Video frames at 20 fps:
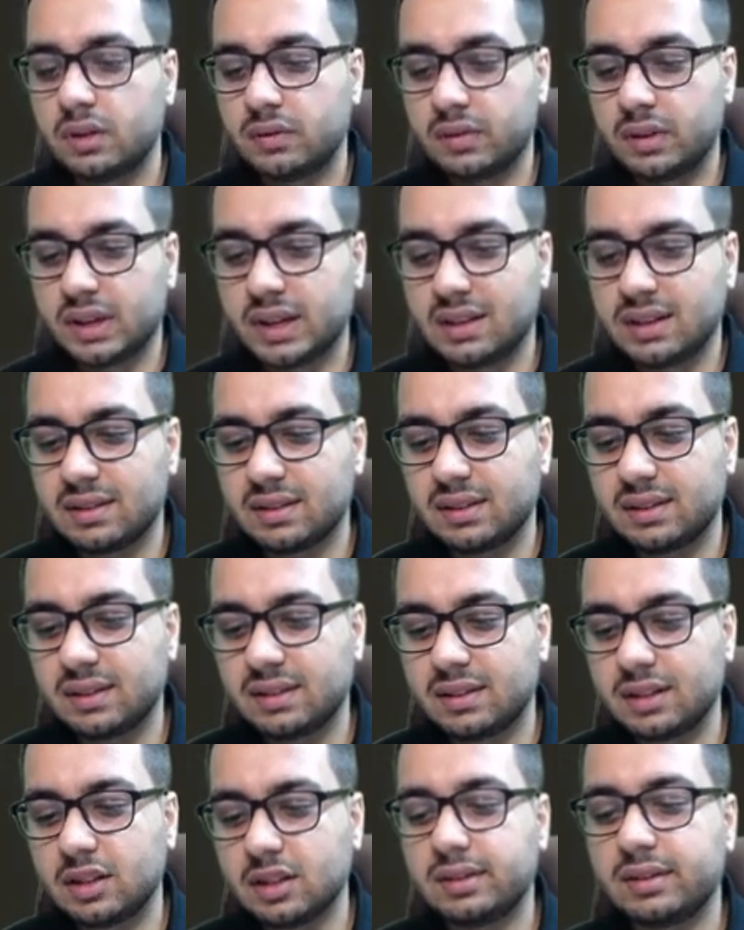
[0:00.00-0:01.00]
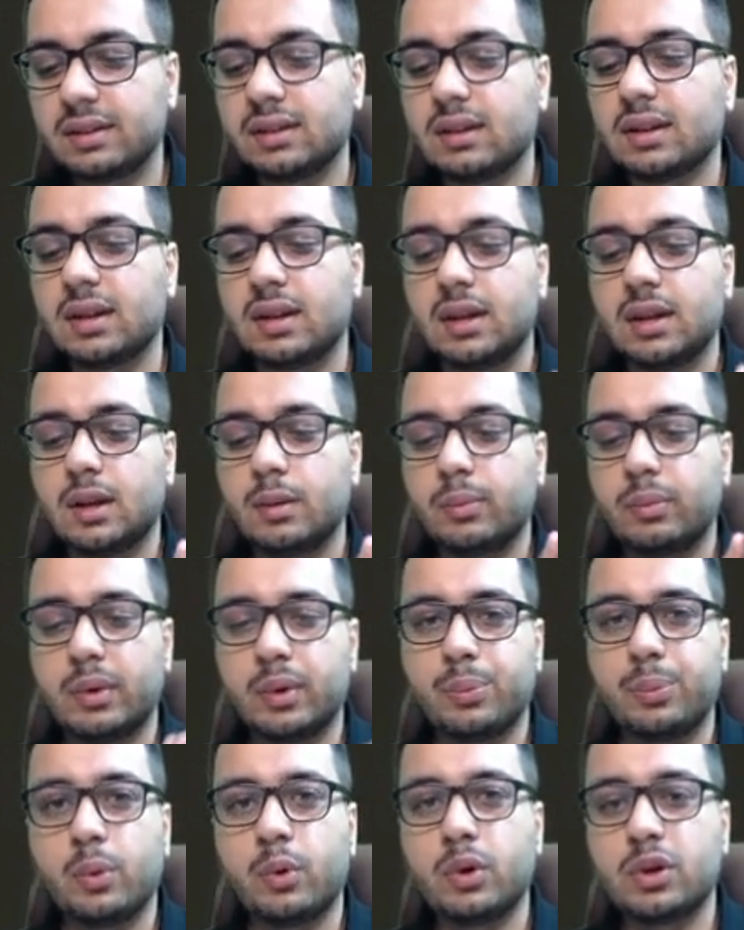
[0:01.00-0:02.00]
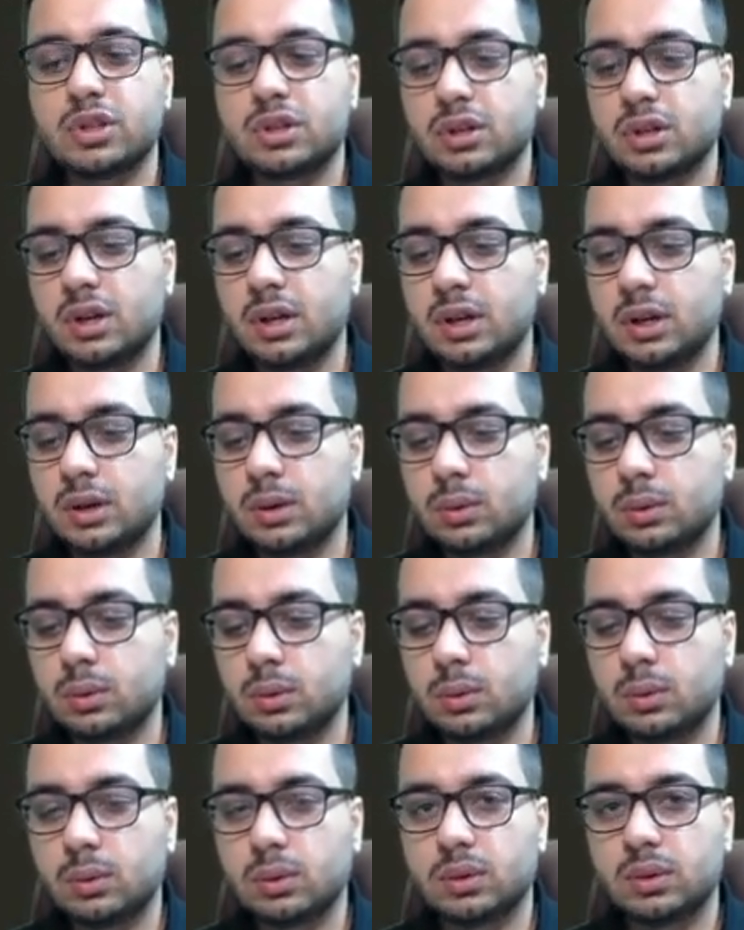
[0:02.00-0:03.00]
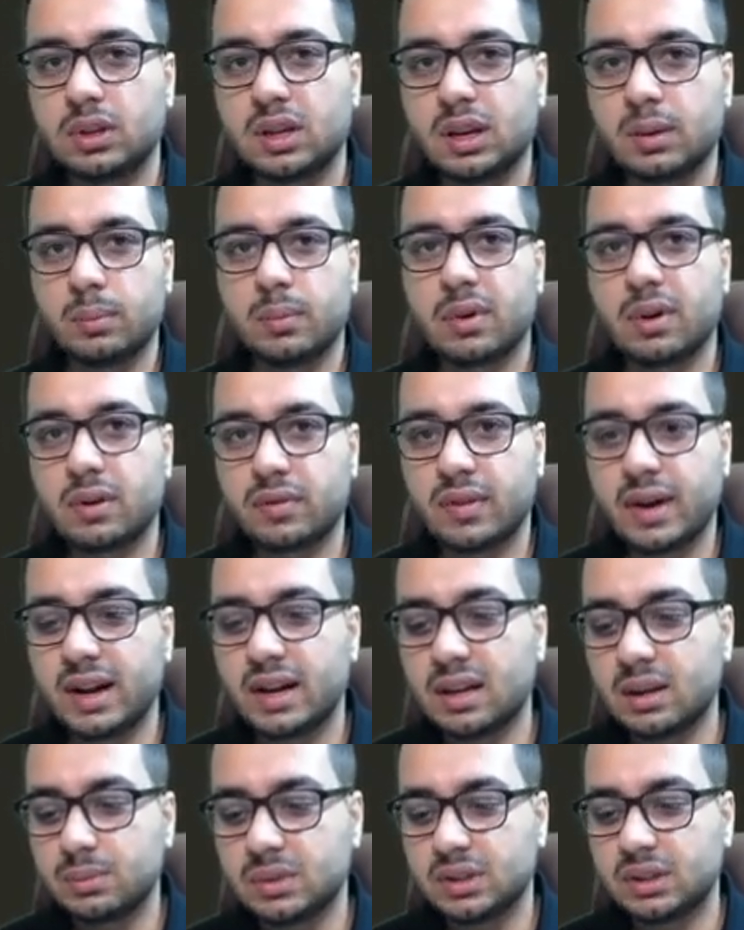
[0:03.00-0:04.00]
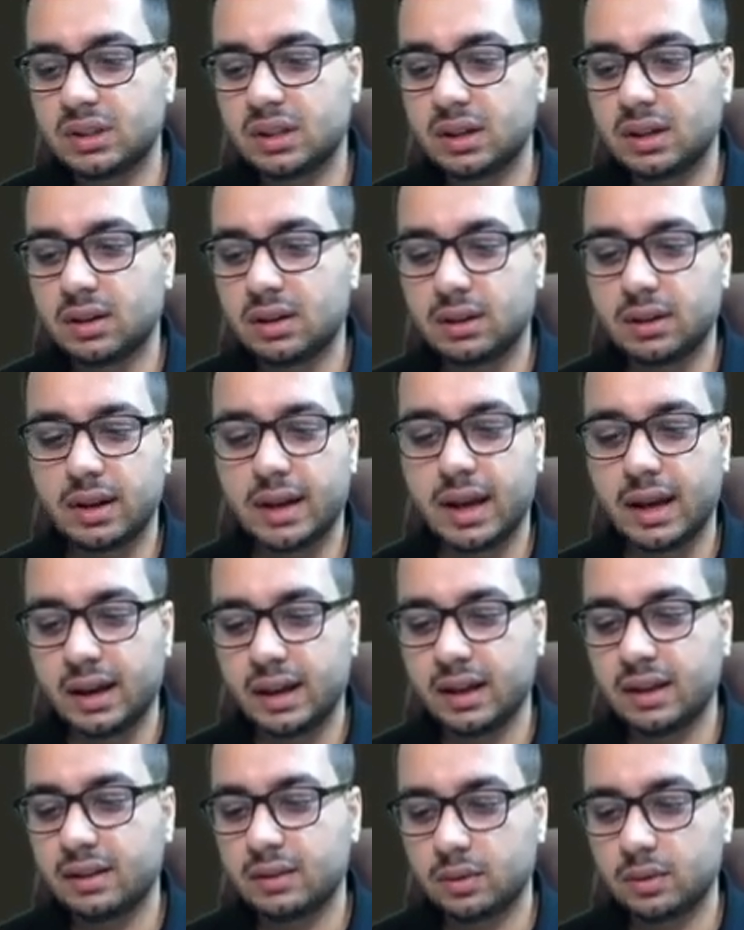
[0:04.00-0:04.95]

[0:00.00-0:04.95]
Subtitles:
We can say this is proportional to the number of items in the array,